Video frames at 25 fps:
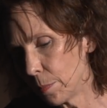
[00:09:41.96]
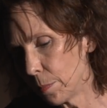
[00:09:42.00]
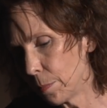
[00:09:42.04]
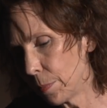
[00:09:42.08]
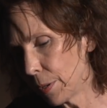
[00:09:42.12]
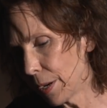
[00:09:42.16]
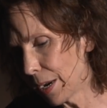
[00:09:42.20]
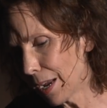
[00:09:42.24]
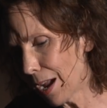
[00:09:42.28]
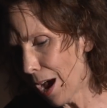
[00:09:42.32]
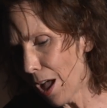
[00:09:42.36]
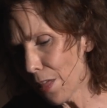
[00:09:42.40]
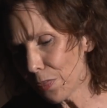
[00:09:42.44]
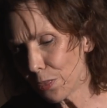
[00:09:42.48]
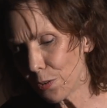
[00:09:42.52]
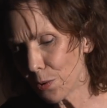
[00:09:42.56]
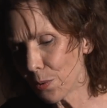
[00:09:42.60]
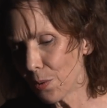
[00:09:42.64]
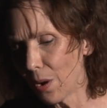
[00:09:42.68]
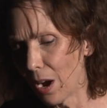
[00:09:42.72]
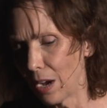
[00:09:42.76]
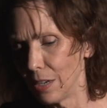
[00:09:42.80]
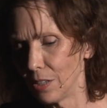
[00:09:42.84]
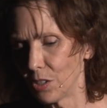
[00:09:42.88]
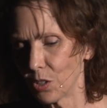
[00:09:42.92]
But I got
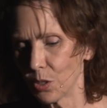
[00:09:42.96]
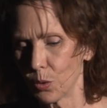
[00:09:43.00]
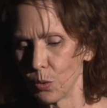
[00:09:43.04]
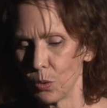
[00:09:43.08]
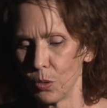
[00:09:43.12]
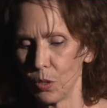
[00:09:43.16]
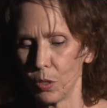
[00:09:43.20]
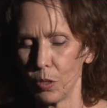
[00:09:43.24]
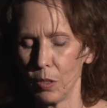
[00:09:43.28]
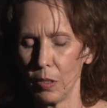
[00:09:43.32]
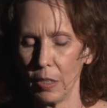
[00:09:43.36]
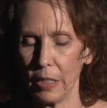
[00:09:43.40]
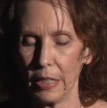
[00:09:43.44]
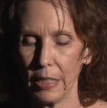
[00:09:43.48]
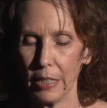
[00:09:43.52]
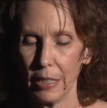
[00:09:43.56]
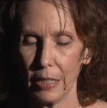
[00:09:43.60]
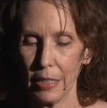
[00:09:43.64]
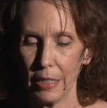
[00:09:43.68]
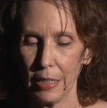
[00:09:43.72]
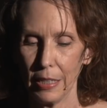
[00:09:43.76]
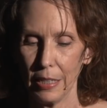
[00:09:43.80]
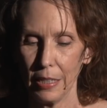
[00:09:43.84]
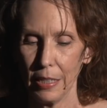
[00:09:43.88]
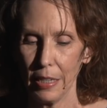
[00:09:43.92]
through high school,
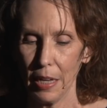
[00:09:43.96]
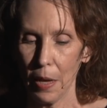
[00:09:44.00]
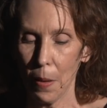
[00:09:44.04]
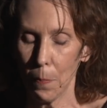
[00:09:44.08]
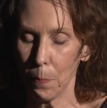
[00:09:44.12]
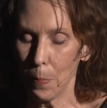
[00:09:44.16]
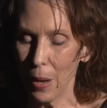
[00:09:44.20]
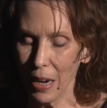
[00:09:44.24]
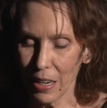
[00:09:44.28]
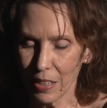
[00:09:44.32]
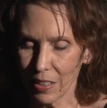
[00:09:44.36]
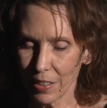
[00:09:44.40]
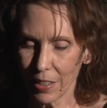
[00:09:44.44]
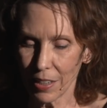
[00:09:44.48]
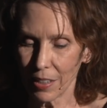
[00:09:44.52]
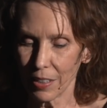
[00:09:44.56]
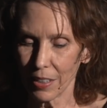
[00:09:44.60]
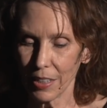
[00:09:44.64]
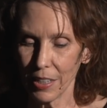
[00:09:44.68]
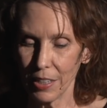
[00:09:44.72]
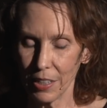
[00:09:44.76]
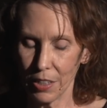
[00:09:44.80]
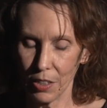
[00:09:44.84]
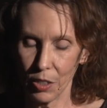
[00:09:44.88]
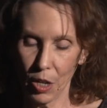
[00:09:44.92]

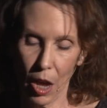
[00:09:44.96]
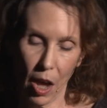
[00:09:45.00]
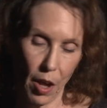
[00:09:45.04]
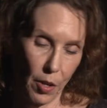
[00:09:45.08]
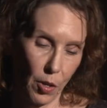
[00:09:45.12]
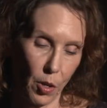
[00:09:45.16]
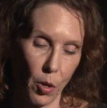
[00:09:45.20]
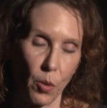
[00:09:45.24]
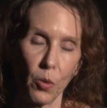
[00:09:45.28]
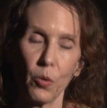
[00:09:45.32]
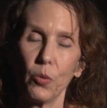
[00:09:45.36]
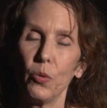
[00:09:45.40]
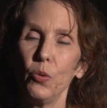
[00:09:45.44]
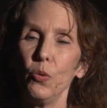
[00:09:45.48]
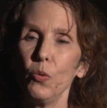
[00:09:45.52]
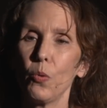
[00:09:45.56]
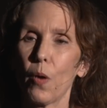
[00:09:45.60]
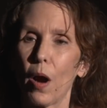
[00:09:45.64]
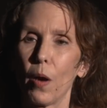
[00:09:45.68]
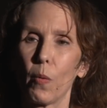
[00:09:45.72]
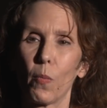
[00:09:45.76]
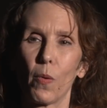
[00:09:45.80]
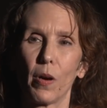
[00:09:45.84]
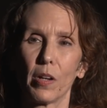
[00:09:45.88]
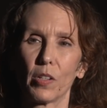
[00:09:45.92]
basically did not know who
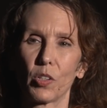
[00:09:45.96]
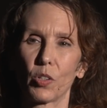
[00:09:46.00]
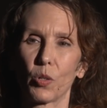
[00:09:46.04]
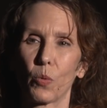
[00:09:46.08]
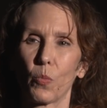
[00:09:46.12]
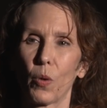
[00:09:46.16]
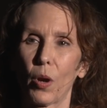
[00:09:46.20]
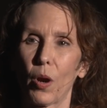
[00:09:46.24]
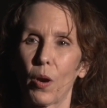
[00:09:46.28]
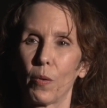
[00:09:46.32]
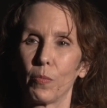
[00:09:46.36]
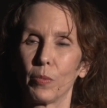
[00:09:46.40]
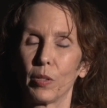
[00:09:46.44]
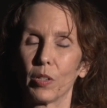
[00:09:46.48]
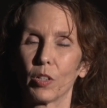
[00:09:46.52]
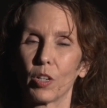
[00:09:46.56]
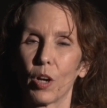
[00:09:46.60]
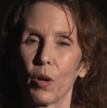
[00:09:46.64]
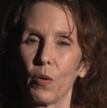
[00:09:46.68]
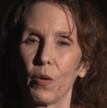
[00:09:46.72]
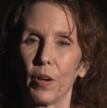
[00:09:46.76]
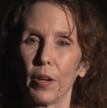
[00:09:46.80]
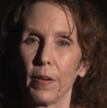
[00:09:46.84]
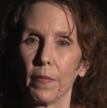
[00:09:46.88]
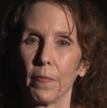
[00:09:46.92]
I was or where I was
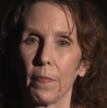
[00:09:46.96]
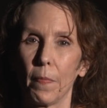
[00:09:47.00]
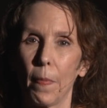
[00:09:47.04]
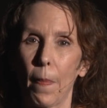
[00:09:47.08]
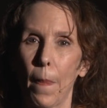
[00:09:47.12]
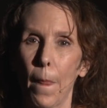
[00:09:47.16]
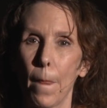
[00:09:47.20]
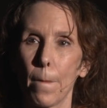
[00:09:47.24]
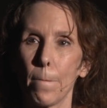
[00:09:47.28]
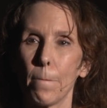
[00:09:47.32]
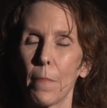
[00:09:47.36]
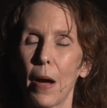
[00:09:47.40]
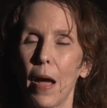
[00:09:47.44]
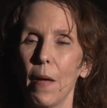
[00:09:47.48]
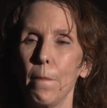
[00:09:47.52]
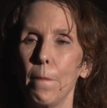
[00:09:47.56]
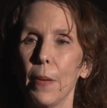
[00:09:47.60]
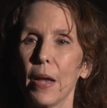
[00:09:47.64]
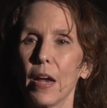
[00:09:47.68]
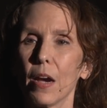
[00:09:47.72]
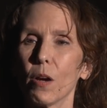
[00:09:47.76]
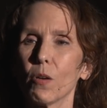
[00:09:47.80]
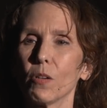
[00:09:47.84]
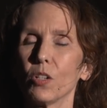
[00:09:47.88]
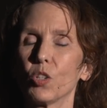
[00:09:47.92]
going. My
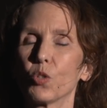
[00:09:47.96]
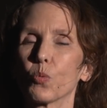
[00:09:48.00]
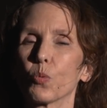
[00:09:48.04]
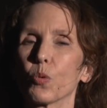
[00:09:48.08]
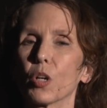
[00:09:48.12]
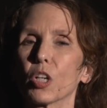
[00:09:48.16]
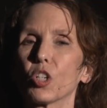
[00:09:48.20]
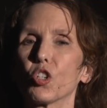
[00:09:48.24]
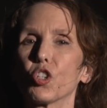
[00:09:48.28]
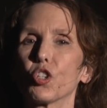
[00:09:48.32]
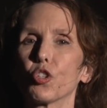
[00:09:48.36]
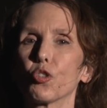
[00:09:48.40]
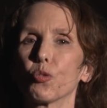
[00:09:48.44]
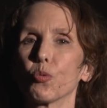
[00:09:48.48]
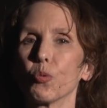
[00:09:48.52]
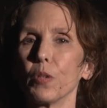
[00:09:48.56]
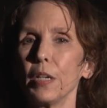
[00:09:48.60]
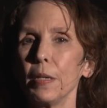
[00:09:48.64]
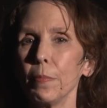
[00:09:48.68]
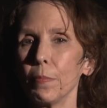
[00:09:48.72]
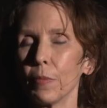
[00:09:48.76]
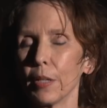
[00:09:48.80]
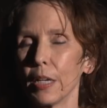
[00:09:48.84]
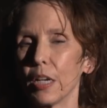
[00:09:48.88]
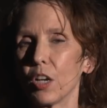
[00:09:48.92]
parents were
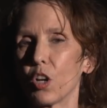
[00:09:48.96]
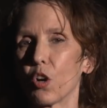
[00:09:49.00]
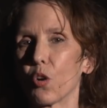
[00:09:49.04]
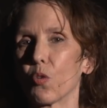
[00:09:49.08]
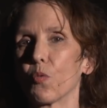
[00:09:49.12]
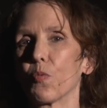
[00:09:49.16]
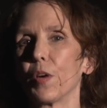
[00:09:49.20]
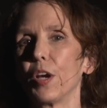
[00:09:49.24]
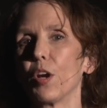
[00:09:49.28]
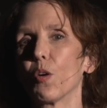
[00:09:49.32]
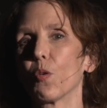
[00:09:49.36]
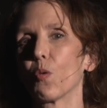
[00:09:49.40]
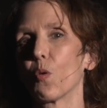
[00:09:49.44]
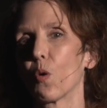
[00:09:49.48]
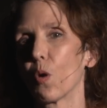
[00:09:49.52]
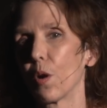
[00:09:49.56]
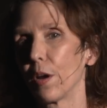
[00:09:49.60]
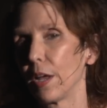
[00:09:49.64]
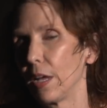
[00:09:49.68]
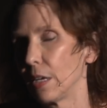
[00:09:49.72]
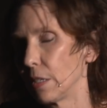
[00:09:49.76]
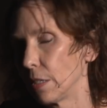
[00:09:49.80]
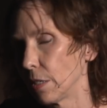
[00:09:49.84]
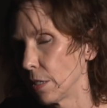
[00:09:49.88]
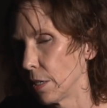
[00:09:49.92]
extremely
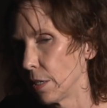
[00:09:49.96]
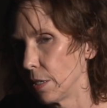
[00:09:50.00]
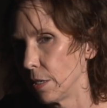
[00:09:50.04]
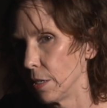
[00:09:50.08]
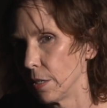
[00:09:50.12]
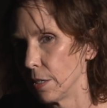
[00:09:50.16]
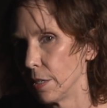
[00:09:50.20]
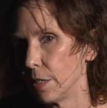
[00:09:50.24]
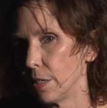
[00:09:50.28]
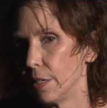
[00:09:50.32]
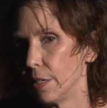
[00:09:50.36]
career-oriented.